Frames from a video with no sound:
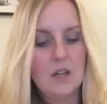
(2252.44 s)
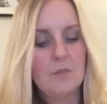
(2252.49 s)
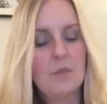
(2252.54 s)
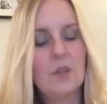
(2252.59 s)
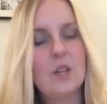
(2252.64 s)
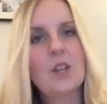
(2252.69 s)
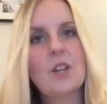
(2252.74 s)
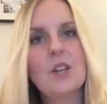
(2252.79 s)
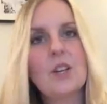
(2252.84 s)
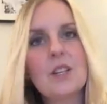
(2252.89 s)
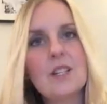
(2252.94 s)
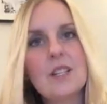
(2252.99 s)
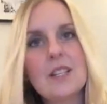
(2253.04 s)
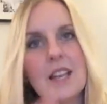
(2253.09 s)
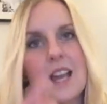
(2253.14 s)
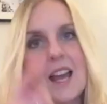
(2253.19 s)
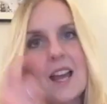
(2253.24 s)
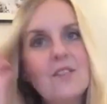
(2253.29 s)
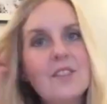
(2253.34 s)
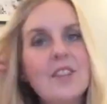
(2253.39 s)
because
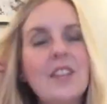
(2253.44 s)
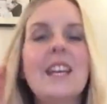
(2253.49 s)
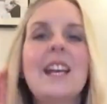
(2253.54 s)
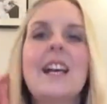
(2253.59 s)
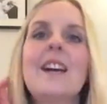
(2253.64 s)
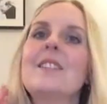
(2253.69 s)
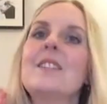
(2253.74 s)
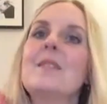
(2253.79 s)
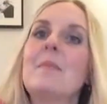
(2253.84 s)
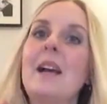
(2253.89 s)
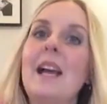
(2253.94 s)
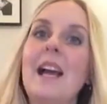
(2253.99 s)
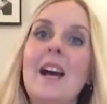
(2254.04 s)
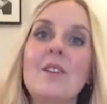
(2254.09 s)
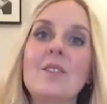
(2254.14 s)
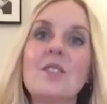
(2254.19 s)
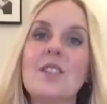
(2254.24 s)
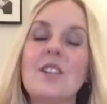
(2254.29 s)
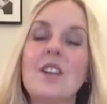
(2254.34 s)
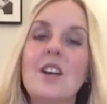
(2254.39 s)
everything else in my
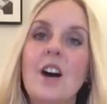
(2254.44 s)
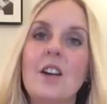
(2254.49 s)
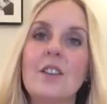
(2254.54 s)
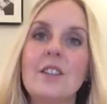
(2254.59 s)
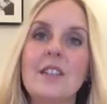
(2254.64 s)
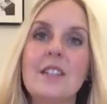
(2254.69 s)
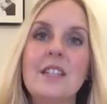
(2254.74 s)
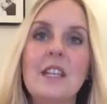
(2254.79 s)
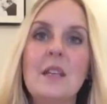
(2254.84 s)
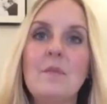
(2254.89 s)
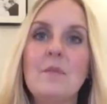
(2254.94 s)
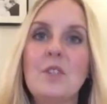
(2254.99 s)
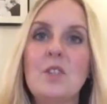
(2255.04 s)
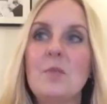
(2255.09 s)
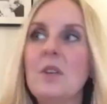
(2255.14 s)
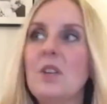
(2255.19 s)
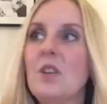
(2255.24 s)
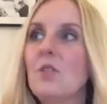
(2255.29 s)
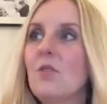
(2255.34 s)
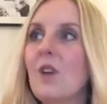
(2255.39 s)
house and garden seems
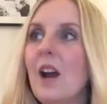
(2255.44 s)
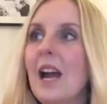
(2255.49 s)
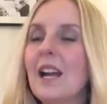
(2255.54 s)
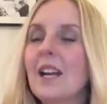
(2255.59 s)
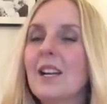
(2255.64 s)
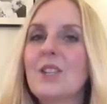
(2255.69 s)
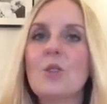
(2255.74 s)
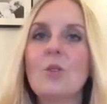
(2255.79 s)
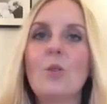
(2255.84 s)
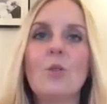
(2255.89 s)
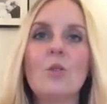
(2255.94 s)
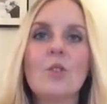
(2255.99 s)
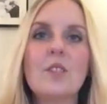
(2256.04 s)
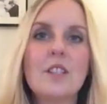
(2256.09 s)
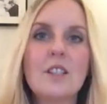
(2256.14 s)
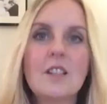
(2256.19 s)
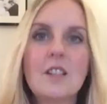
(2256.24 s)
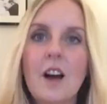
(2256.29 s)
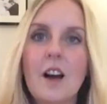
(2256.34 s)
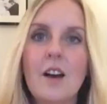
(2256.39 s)
to be cracked or
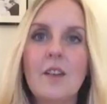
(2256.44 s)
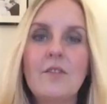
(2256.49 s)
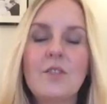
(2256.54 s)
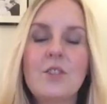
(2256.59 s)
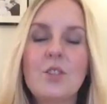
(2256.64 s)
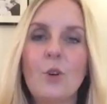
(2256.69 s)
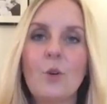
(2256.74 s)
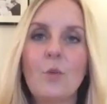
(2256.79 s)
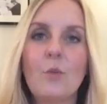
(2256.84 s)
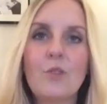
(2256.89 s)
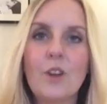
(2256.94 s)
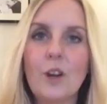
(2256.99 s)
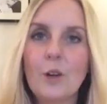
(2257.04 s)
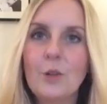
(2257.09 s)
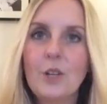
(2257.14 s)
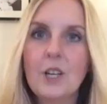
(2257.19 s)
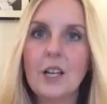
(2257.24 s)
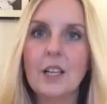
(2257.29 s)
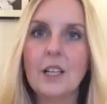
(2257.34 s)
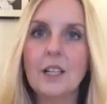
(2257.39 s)
scuffed or
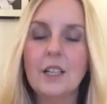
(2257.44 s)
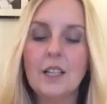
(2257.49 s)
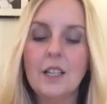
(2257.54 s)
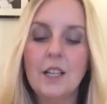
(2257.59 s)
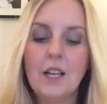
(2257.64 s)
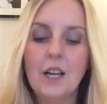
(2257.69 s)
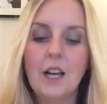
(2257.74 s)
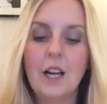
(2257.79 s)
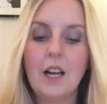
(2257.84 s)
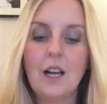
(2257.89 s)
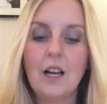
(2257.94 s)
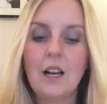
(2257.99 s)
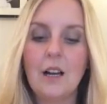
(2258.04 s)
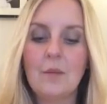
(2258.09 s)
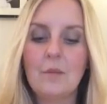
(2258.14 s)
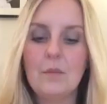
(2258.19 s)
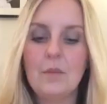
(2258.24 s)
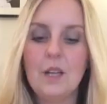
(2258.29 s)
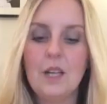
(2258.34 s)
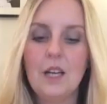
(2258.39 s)
broken.
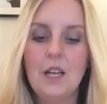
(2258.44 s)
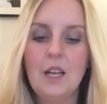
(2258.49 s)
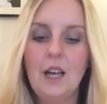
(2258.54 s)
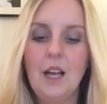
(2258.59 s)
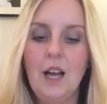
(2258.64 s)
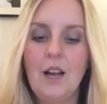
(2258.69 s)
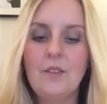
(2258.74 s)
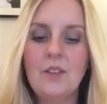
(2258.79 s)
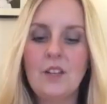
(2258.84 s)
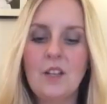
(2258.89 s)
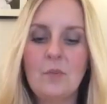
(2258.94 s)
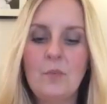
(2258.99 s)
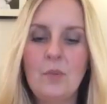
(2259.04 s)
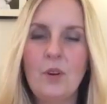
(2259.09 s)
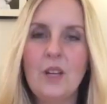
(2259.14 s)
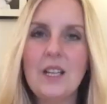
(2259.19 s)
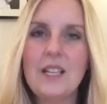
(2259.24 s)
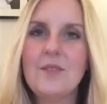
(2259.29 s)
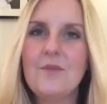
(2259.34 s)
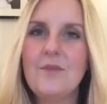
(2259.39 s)
Um, having a
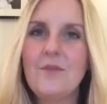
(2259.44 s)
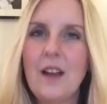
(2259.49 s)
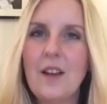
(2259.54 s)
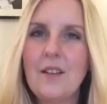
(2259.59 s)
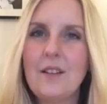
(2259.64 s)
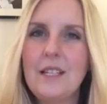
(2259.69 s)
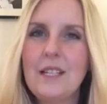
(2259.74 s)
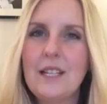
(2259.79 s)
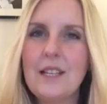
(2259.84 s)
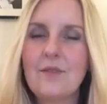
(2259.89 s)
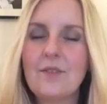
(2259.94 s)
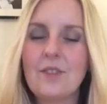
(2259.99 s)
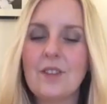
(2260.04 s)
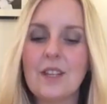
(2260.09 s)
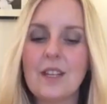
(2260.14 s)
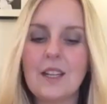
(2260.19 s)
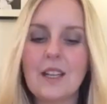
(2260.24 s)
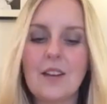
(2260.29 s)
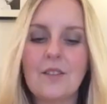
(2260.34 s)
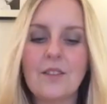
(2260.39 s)
boy is very different
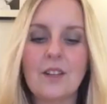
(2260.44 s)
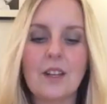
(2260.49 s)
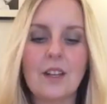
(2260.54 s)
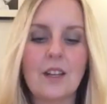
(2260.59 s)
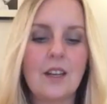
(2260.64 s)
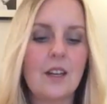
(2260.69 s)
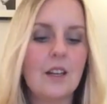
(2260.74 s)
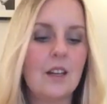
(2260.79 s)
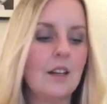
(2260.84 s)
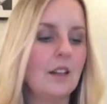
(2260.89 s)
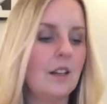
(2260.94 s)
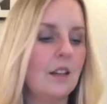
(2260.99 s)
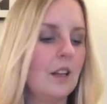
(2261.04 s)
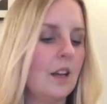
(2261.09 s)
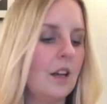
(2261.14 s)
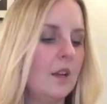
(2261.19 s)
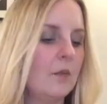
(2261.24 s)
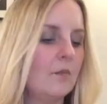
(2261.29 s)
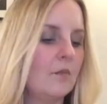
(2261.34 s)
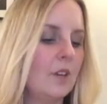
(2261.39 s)
than having a girl,
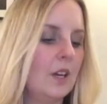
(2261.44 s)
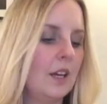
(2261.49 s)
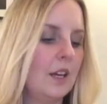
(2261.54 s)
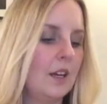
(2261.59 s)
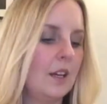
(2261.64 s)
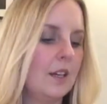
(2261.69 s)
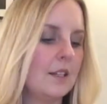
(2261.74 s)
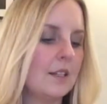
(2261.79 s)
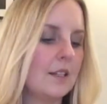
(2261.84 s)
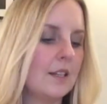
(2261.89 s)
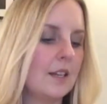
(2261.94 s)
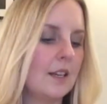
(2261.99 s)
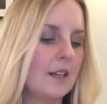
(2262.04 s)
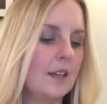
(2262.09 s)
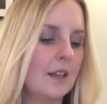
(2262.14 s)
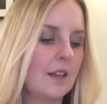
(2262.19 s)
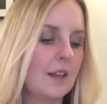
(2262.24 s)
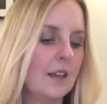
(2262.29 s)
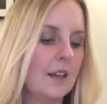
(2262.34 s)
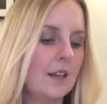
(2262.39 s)
I am
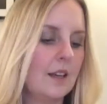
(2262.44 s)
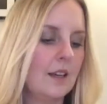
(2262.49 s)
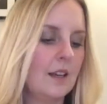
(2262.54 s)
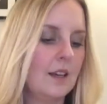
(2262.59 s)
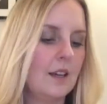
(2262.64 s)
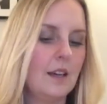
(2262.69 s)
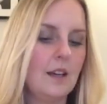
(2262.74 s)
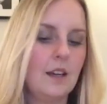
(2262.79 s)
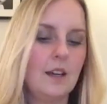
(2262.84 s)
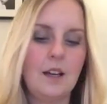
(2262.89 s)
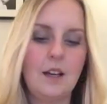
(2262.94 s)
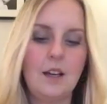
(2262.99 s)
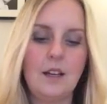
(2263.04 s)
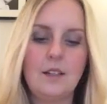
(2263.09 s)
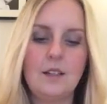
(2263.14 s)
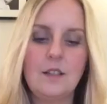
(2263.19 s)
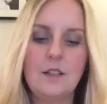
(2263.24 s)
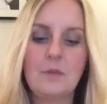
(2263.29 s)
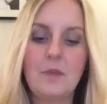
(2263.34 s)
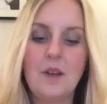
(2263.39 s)
realising.
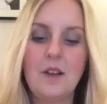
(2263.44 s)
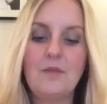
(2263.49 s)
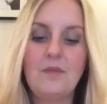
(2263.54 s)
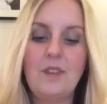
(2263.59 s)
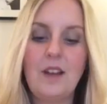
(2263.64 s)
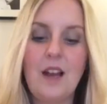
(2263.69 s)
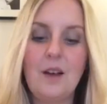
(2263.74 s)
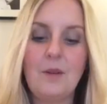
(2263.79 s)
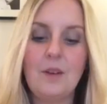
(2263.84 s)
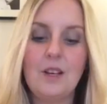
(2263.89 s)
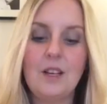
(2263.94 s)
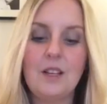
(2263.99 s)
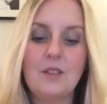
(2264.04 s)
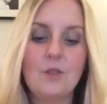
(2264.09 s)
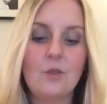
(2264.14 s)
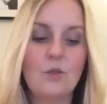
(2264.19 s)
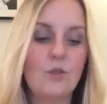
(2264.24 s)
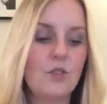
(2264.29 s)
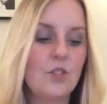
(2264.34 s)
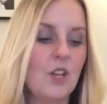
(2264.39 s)
And my flower
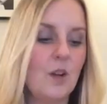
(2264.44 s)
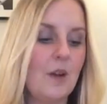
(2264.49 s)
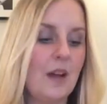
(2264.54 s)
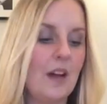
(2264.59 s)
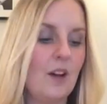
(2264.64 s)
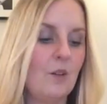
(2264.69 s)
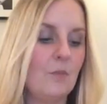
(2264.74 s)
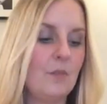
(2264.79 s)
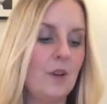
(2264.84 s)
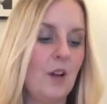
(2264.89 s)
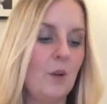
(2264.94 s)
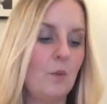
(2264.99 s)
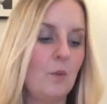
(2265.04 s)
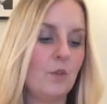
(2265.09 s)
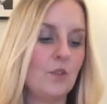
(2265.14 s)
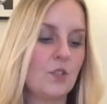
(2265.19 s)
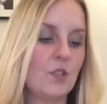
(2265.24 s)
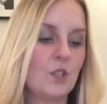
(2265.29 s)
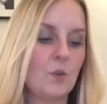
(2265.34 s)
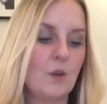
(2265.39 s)
is also out by
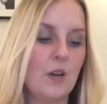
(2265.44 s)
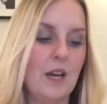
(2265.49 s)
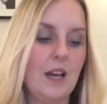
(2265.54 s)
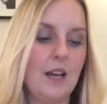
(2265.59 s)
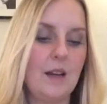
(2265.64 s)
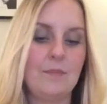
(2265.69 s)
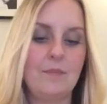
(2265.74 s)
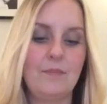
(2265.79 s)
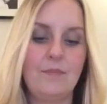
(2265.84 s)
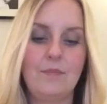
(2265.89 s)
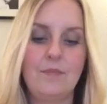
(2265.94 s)
one square.